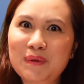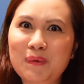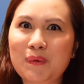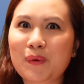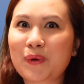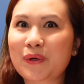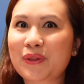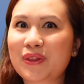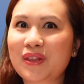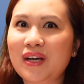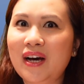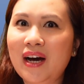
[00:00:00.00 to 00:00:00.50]

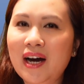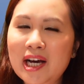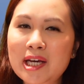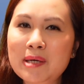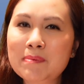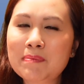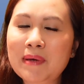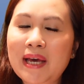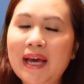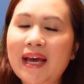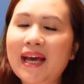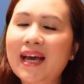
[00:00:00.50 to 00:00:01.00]
worth the
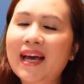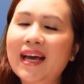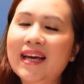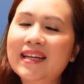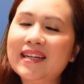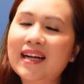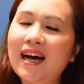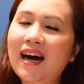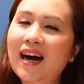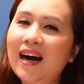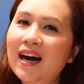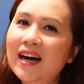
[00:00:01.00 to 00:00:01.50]
hype, and
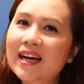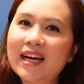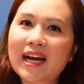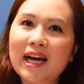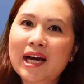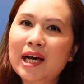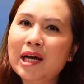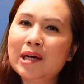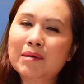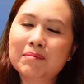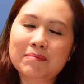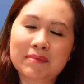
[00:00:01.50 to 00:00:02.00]
I
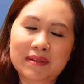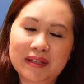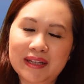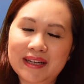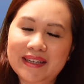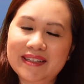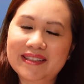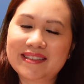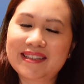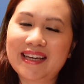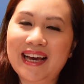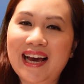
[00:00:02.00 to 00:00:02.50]
am
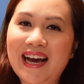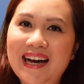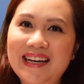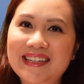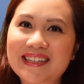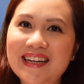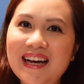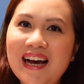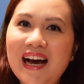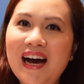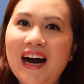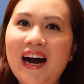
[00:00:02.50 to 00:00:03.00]
like Kat.
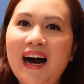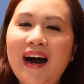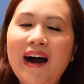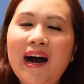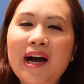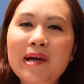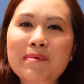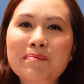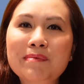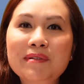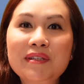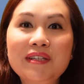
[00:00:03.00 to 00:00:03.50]
I
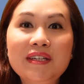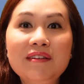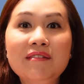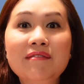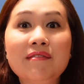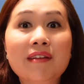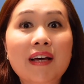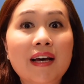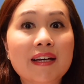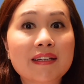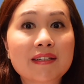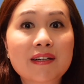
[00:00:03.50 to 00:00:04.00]
believe
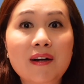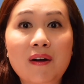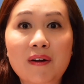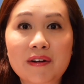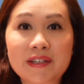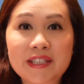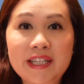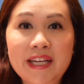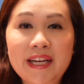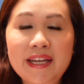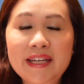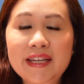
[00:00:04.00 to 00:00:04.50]
that
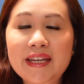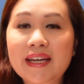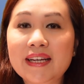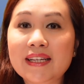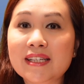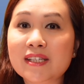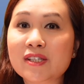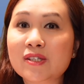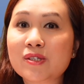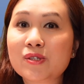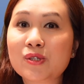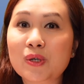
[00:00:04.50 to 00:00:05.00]
Cartier
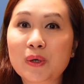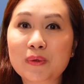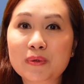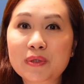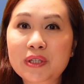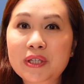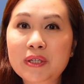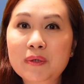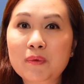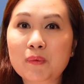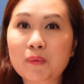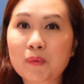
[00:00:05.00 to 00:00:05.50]
is
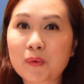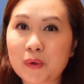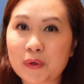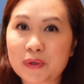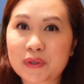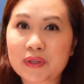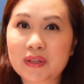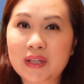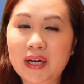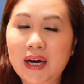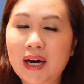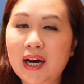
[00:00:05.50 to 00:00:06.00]
totally
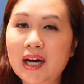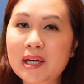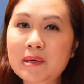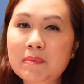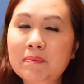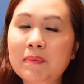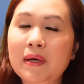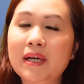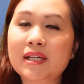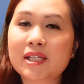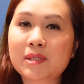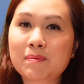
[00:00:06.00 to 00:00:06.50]
worth the
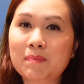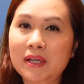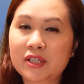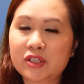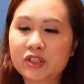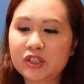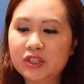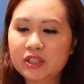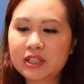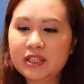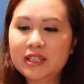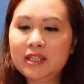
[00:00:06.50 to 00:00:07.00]
hype,
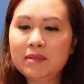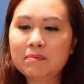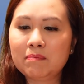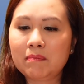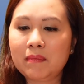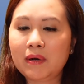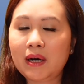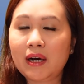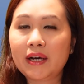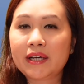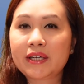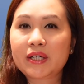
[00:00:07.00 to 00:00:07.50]
especially
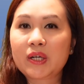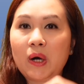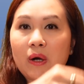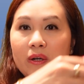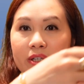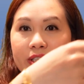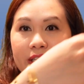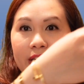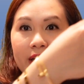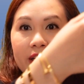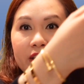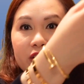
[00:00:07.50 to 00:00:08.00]
my
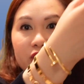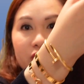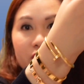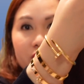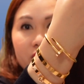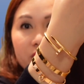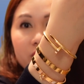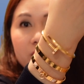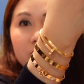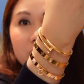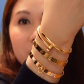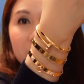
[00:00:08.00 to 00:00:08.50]
Cartier
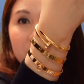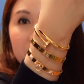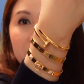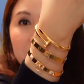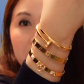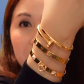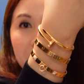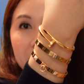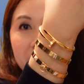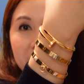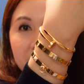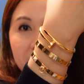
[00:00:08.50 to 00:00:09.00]
Juste un Clou
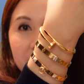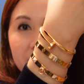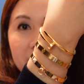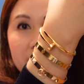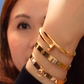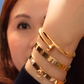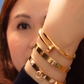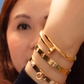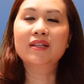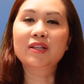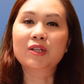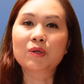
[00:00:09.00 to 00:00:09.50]

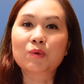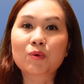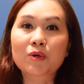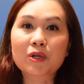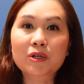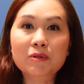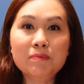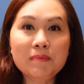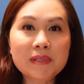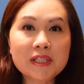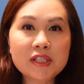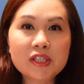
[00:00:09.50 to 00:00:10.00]
bracelet. The
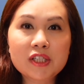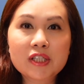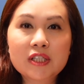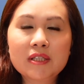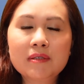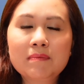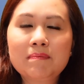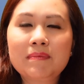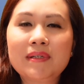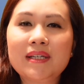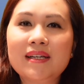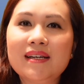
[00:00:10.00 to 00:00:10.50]

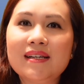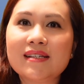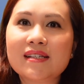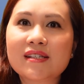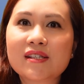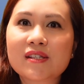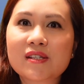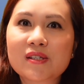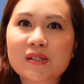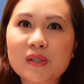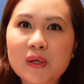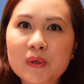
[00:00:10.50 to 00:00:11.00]
workmanship is
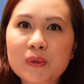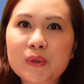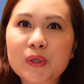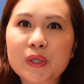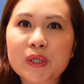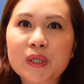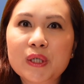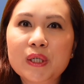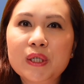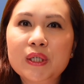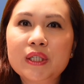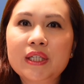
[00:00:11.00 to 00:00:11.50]
so
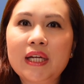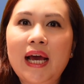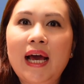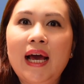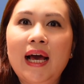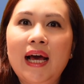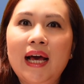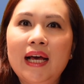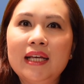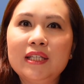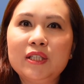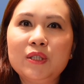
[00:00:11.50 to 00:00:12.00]
good,
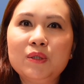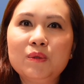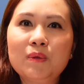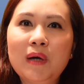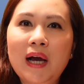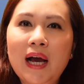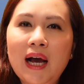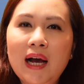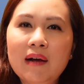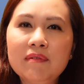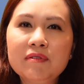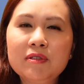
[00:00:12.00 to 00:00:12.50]
and you
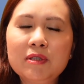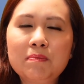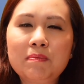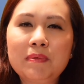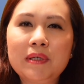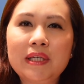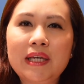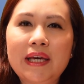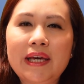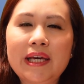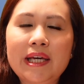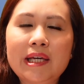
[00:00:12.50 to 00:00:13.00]
have to
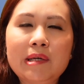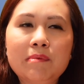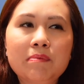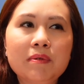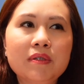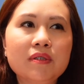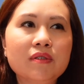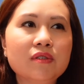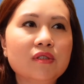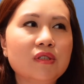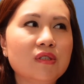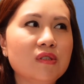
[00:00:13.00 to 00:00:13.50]
be
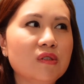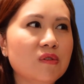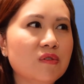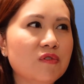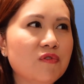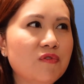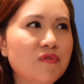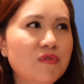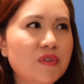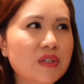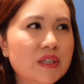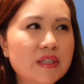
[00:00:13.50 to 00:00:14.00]
able to
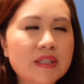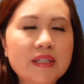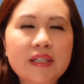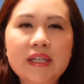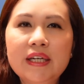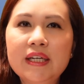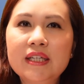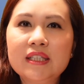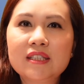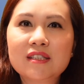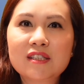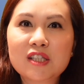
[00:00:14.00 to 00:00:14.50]
feel
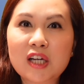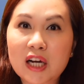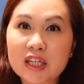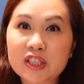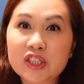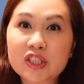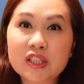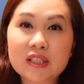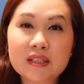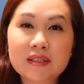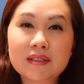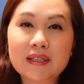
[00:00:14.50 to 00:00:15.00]
it,
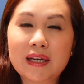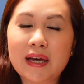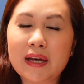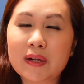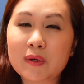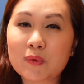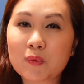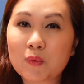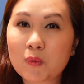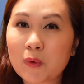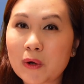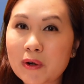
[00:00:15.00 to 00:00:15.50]
touch it,
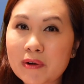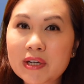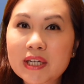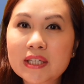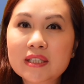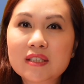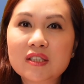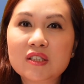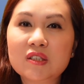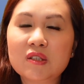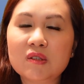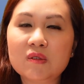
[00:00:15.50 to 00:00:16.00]
and wear
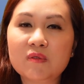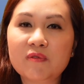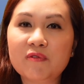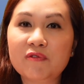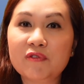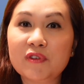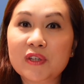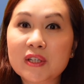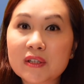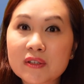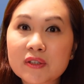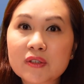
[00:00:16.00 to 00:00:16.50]
it to
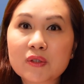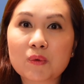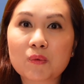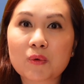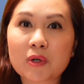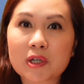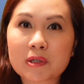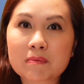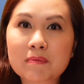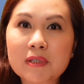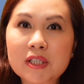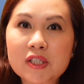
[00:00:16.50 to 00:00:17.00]
feel the
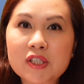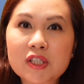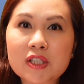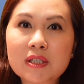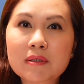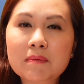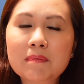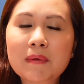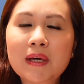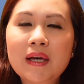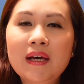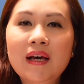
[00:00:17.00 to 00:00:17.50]

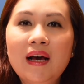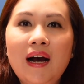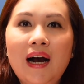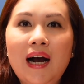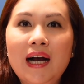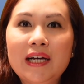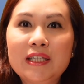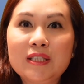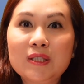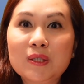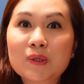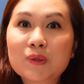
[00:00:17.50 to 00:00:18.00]
workmanship.
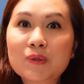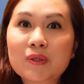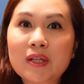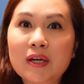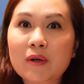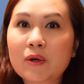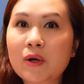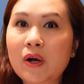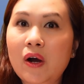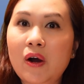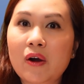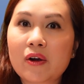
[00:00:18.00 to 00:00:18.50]
I know
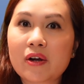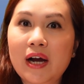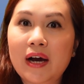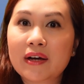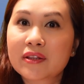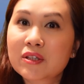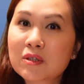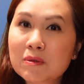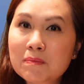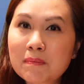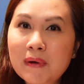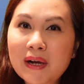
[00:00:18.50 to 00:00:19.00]
there are
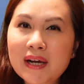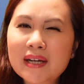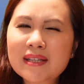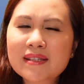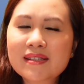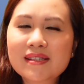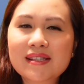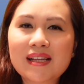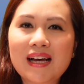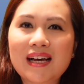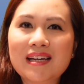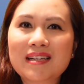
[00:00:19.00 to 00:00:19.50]
other brands
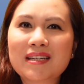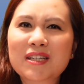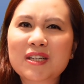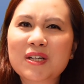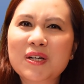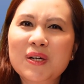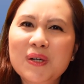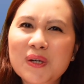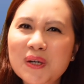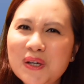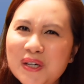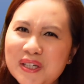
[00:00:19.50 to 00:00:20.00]
that
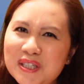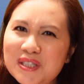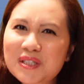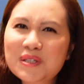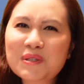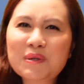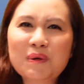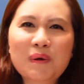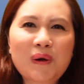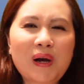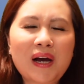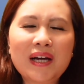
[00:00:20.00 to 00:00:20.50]
could
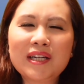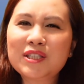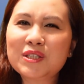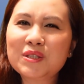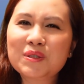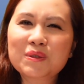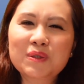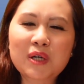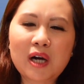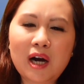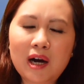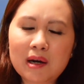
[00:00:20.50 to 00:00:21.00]
try to
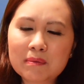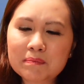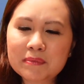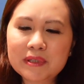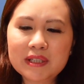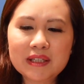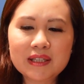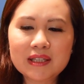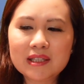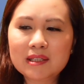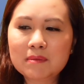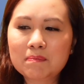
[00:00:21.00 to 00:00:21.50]

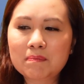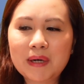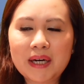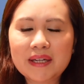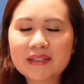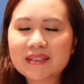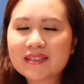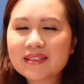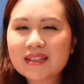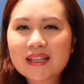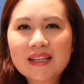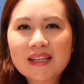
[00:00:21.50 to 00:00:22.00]
copy it, but